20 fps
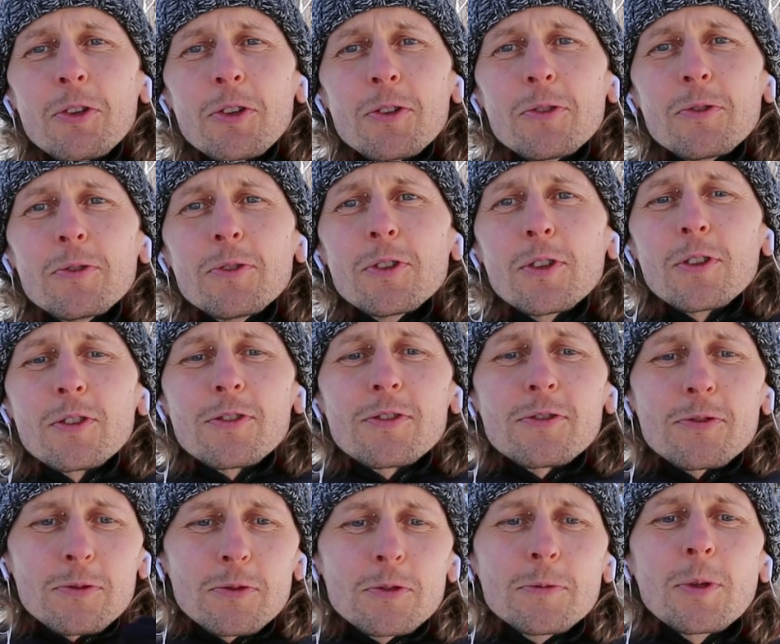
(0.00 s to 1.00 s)
do your
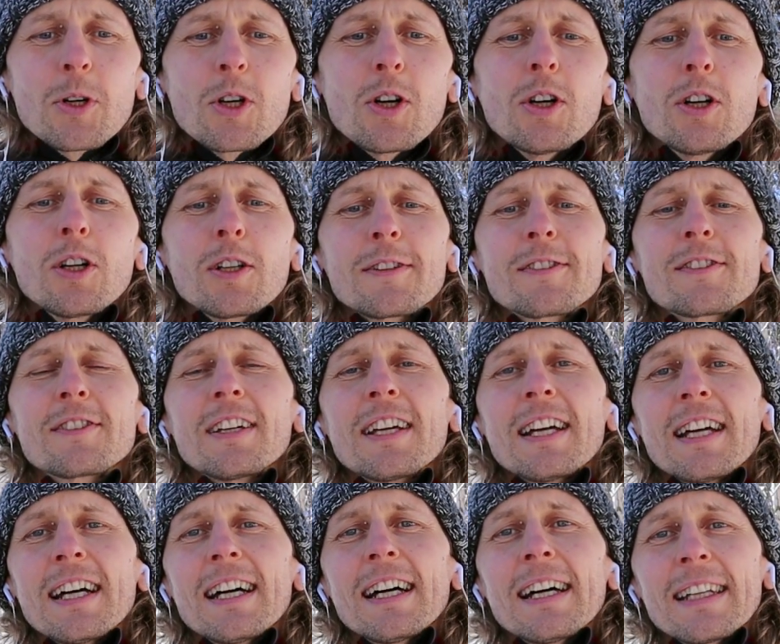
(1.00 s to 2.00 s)
Zoom calls,
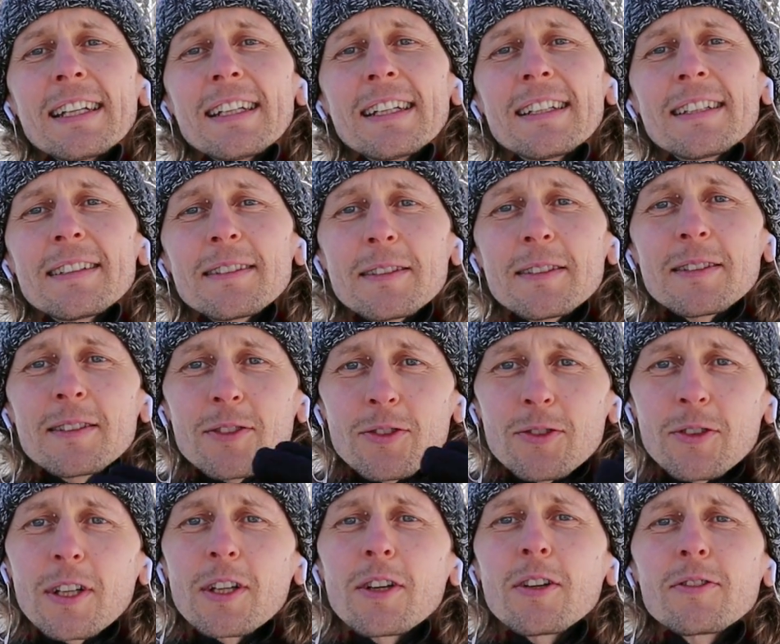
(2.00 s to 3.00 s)
and
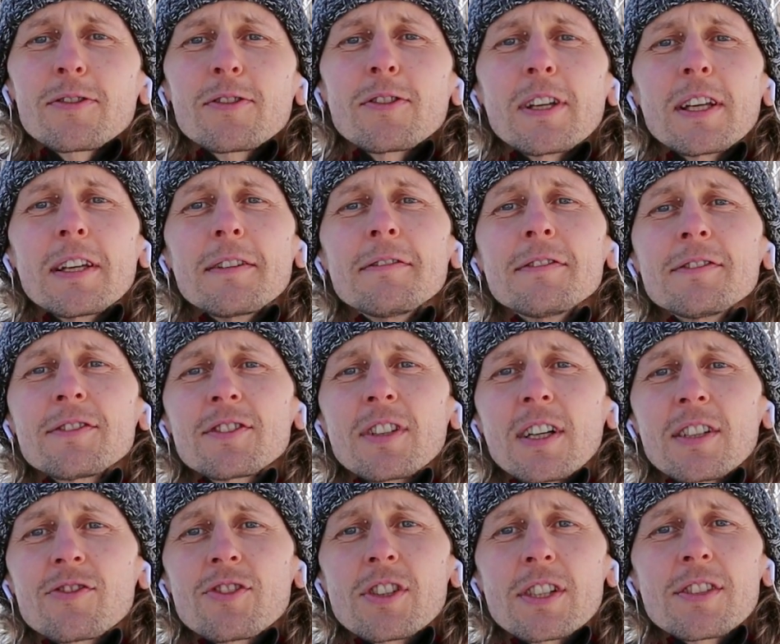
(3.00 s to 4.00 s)
you can also leave
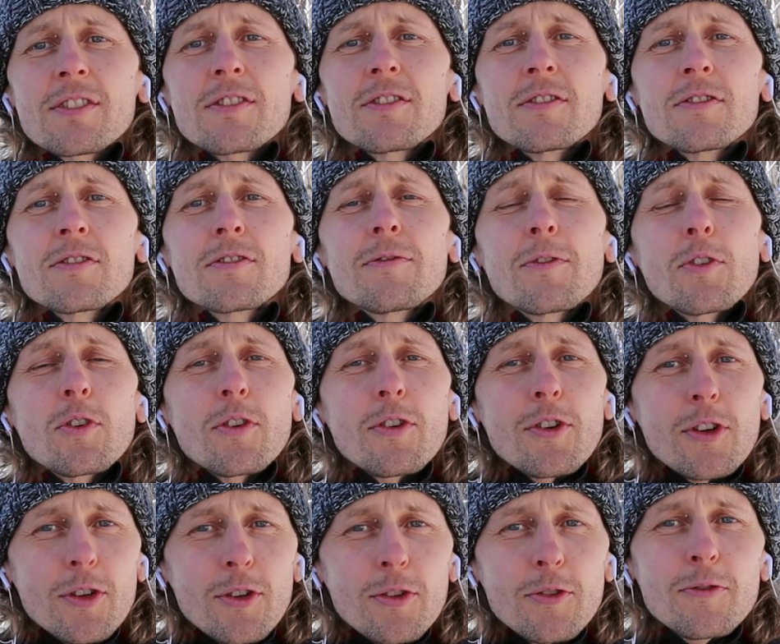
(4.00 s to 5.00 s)
suggestions for
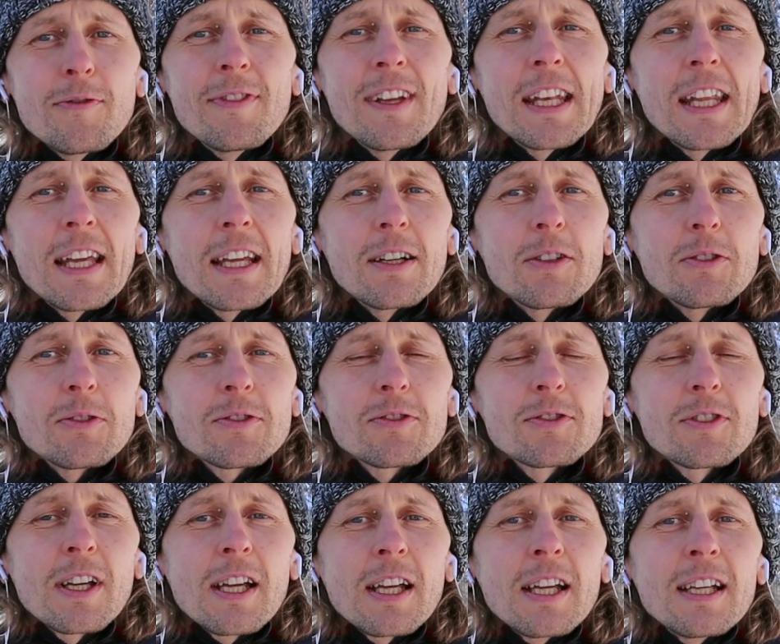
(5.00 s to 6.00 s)
new videos.